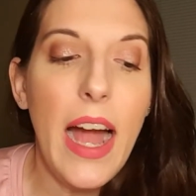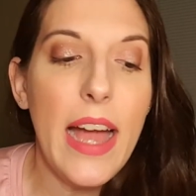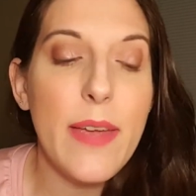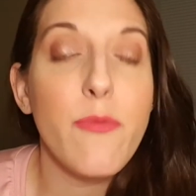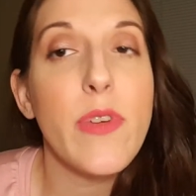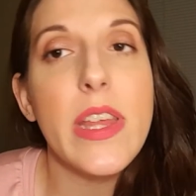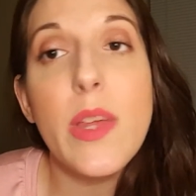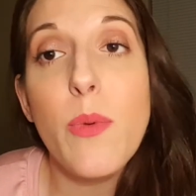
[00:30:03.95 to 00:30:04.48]

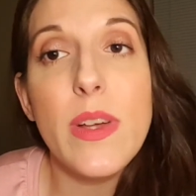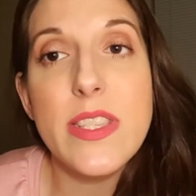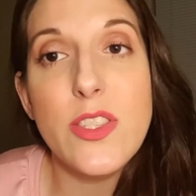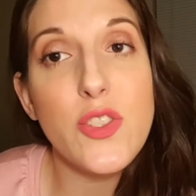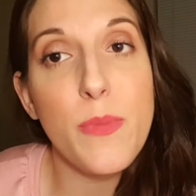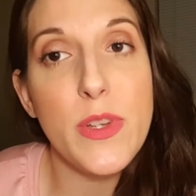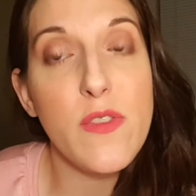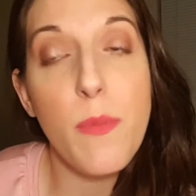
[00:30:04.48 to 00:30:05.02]
It really
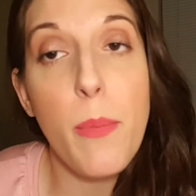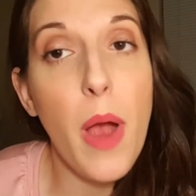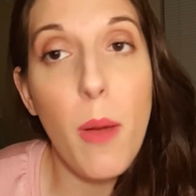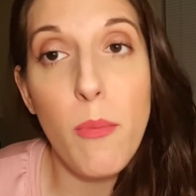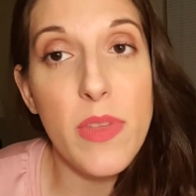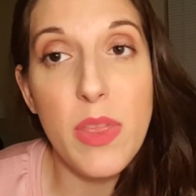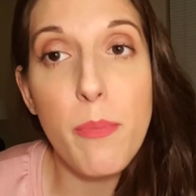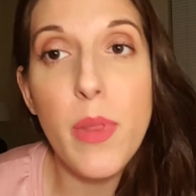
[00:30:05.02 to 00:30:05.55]
wasn't too much of a
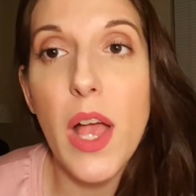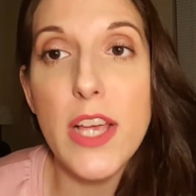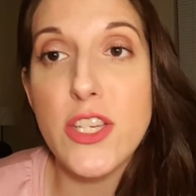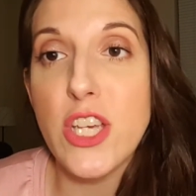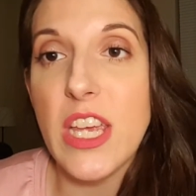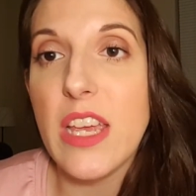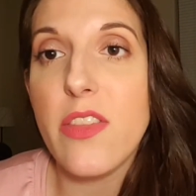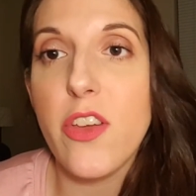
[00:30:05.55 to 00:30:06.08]
problem with the
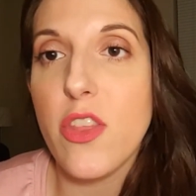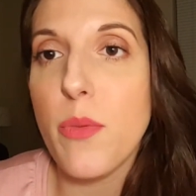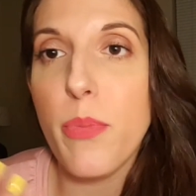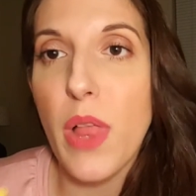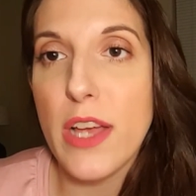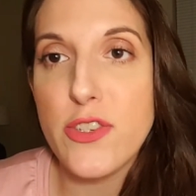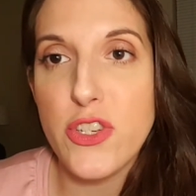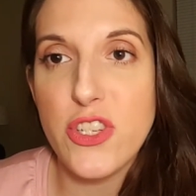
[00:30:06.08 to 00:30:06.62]
blush either. The
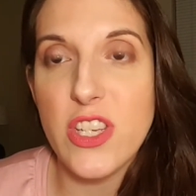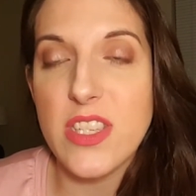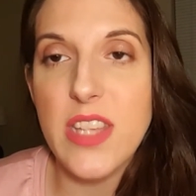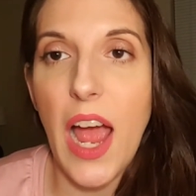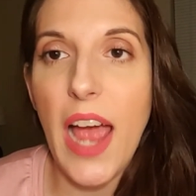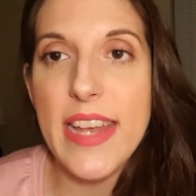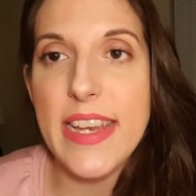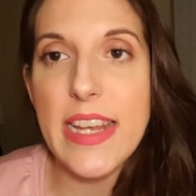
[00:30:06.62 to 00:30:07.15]
blush just,
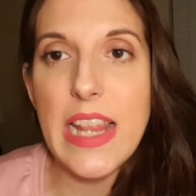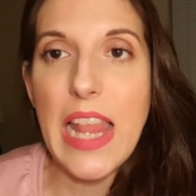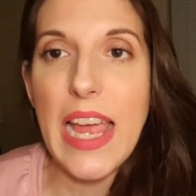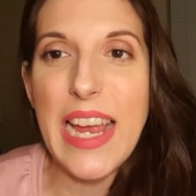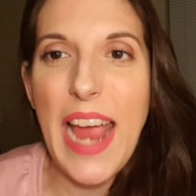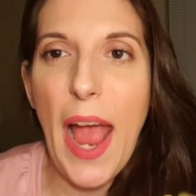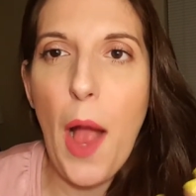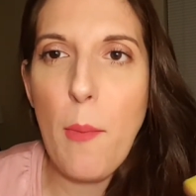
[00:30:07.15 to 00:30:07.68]
I didn't
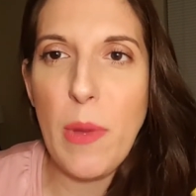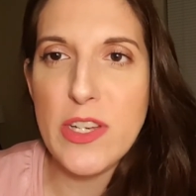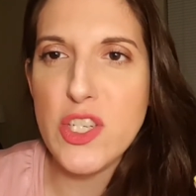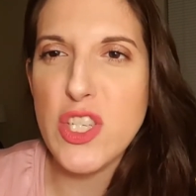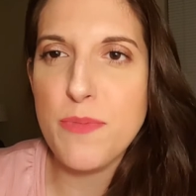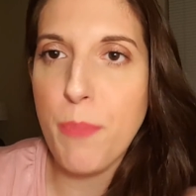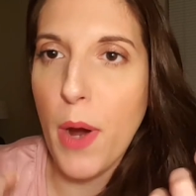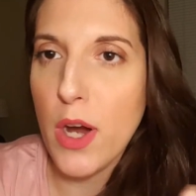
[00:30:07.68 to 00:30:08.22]
like how much
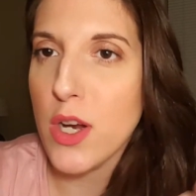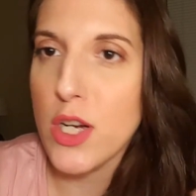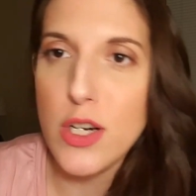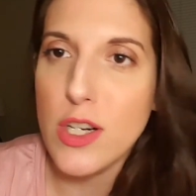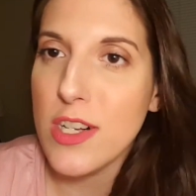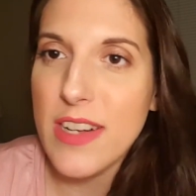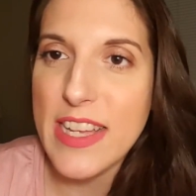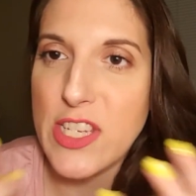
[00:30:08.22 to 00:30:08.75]

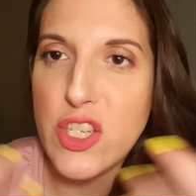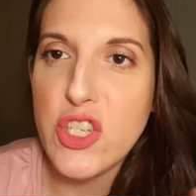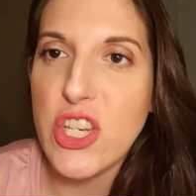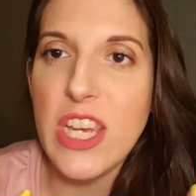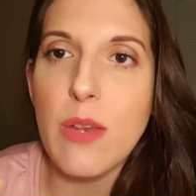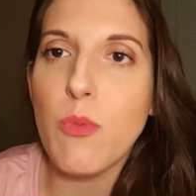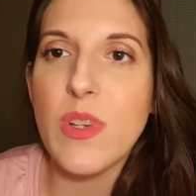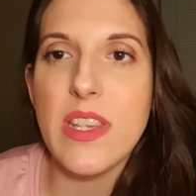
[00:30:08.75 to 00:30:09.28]
sparkle and
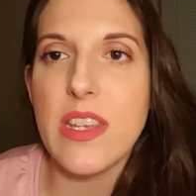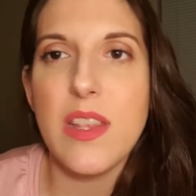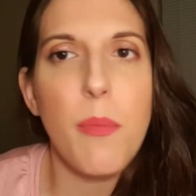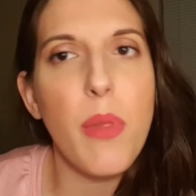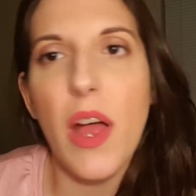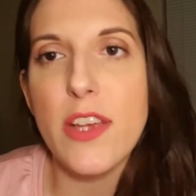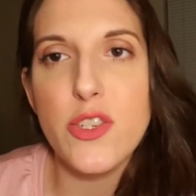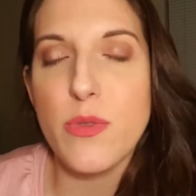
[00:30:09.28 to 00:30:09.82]
sheen was in the
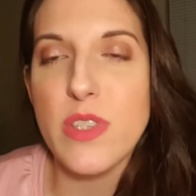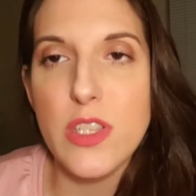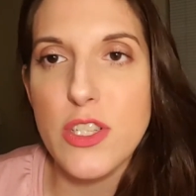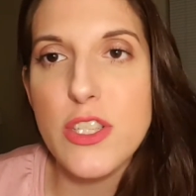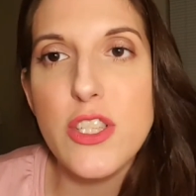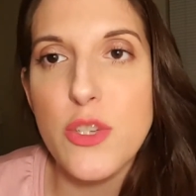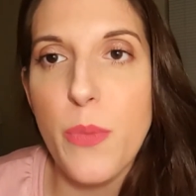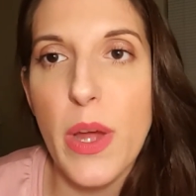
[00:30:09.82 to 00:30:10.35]
blush. It was a
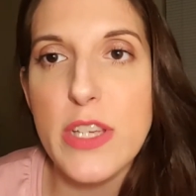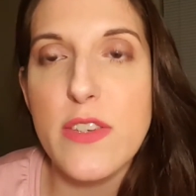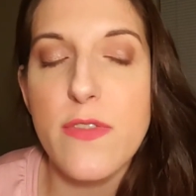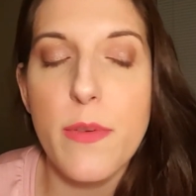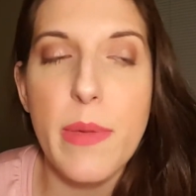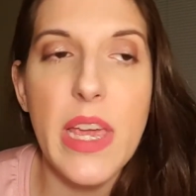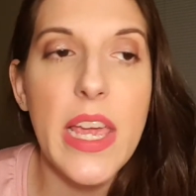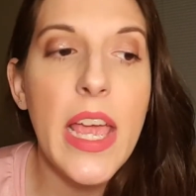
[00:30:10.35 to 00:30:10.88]
little too much
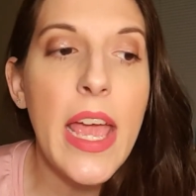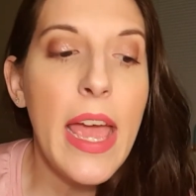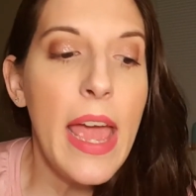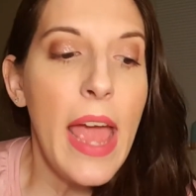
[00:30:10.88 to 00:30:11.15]
for me.